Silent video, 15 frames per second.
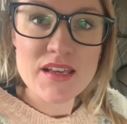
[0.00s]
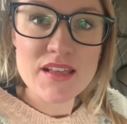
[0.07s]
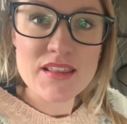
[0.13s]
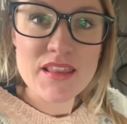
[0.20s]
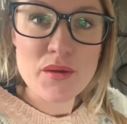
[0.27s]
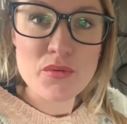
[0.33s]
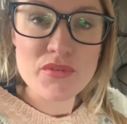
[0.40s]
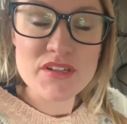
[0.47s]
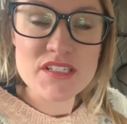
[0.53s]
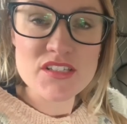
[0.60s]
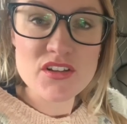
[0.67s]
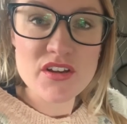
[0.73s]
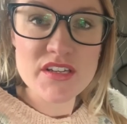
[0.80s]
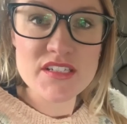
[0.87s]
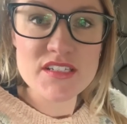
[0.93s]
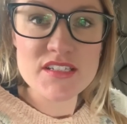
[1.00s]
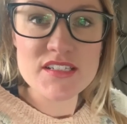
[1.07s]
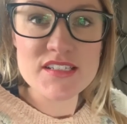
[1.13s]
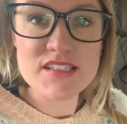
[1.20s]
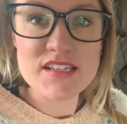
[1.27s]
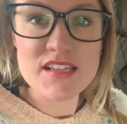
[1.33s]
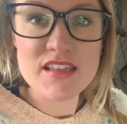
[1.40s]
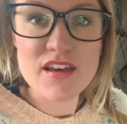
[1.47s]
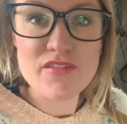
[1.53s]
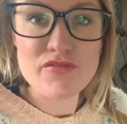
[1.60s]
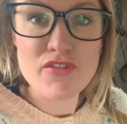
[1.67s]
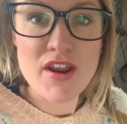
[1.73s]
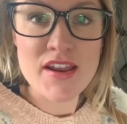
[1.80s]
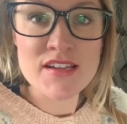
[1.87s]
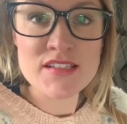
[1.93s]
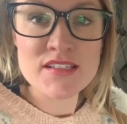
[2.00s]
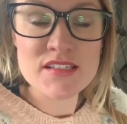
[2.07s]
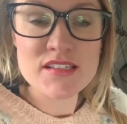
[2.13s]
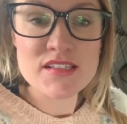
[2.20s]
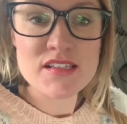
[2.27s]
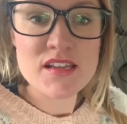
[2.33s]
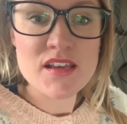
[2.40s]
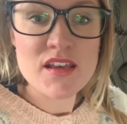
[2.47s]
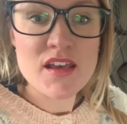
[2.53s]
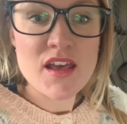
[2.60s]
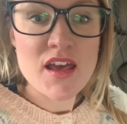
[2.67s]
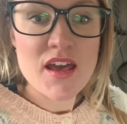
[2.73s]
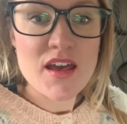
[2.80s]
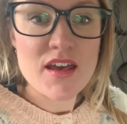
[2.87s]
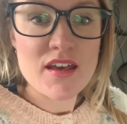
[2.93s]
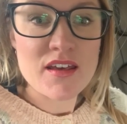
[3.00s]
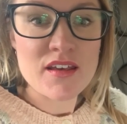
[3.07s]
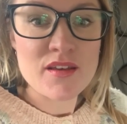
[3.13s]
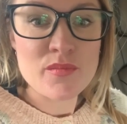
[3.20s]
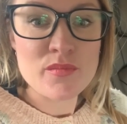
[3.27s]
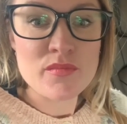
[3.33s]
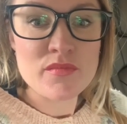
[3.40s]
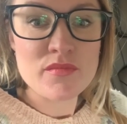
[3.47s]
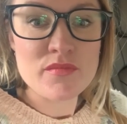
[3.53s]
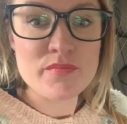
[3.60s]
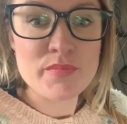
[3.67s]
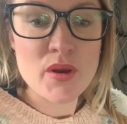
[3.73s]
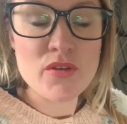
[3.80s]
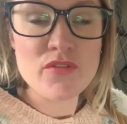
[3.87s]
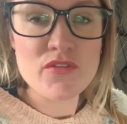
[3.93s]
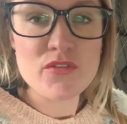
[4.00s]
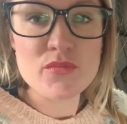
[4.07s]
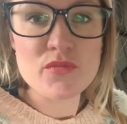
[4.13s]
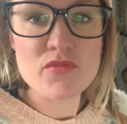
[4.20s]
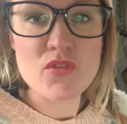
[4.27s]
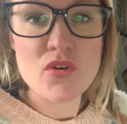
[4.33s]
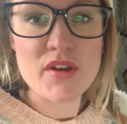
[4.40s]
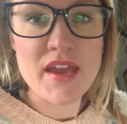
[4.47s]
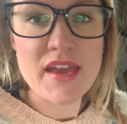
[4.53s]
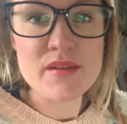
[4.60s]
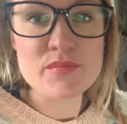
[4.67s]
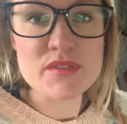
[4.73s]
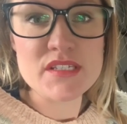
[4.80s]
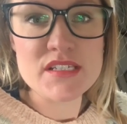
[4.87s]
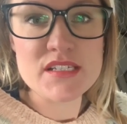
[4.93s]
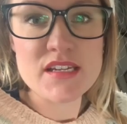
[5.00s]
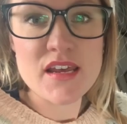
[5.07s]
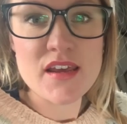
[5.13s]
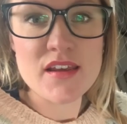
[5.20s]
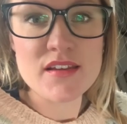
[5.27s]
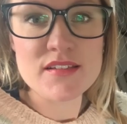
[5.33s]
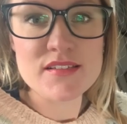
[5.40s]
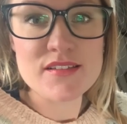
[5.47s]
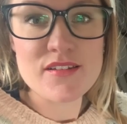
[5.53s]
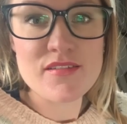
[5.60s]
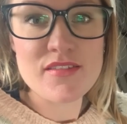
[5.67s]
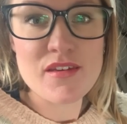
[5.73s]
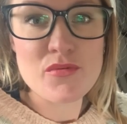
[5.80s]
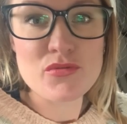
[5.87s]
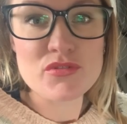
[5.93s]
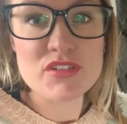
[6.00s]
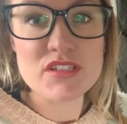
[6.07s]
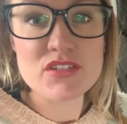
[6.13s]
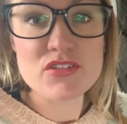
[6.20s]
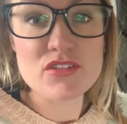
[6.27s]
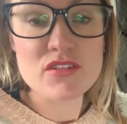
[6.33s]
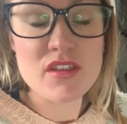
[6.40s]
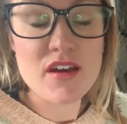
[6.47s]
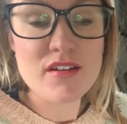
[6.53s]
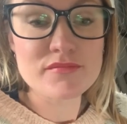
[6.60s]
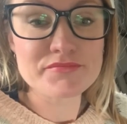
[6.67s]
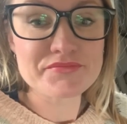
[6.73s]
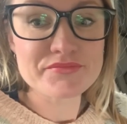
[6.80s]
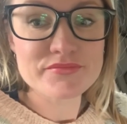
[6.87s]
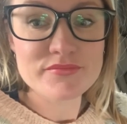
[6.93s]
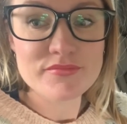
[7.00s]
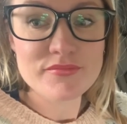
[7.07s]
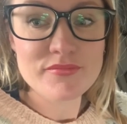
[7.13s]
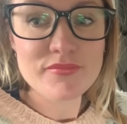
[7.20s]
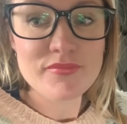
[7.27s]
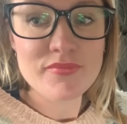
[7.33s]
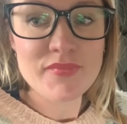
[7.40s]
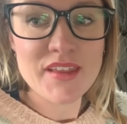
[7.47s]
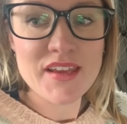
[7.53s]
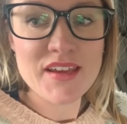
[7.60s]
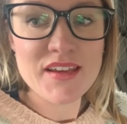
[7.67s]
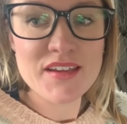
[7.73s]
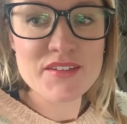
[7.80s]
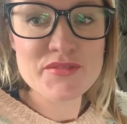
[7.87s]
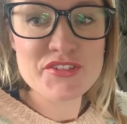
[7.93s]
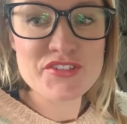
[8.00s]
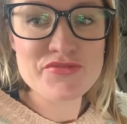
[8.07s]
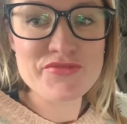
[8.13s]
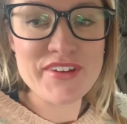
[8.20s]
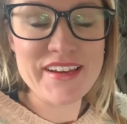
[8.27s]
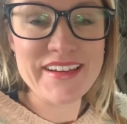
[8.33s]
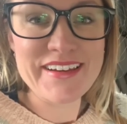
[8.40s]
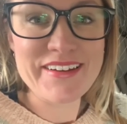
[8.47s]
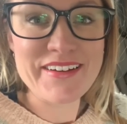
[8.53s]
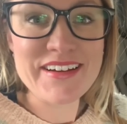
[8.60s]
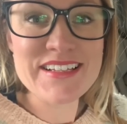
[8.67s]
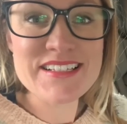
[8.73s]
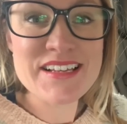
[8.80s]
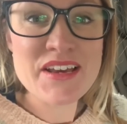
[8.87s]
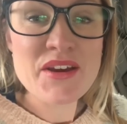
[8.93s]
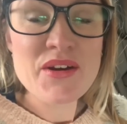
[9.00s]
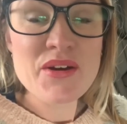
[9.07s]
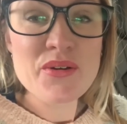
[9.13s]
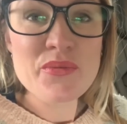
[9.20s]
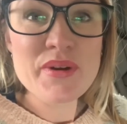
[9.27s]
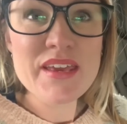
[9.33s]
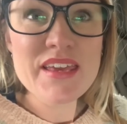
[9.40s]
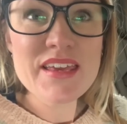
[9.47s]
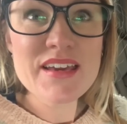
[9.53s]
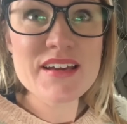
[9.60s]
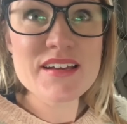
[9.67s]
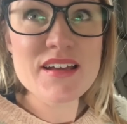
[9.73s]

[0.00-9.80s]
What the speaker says: They were excited to see their friends. Both of them have got games today, so they wanted to do that. It was just really nice. We